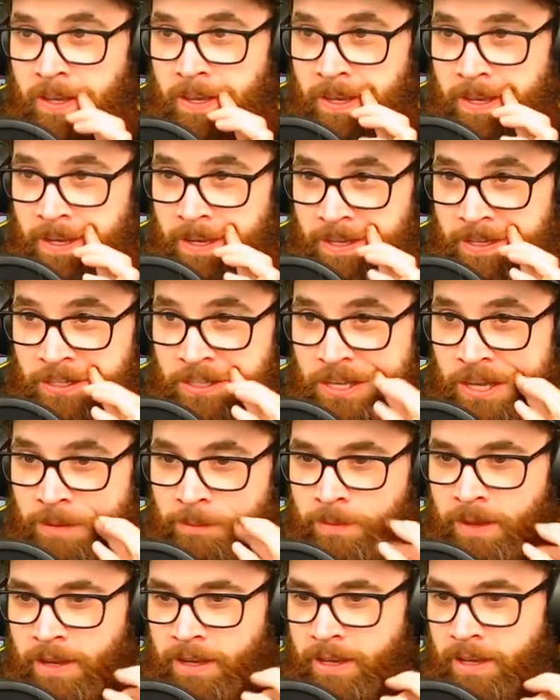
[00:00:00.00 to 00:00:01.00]
is come
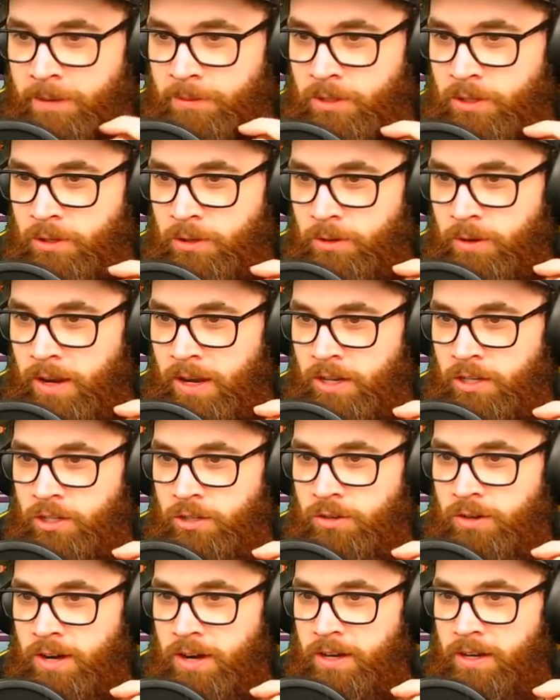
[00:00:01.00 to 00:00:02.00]
back up to
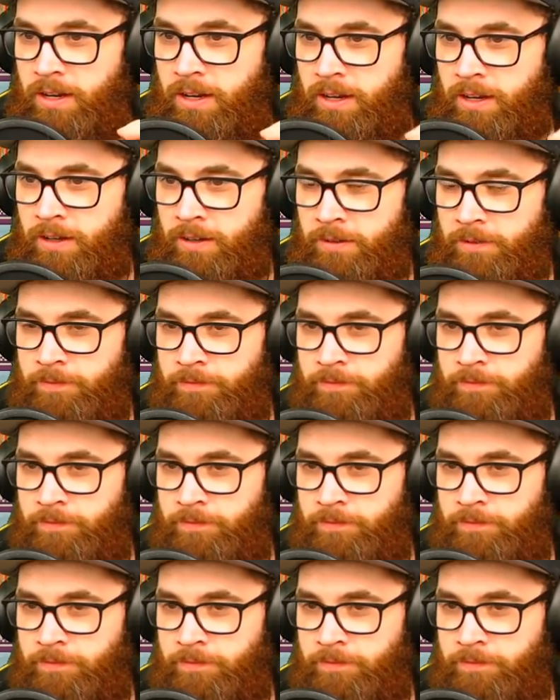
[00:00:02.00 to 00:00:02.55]
Edgecrag here,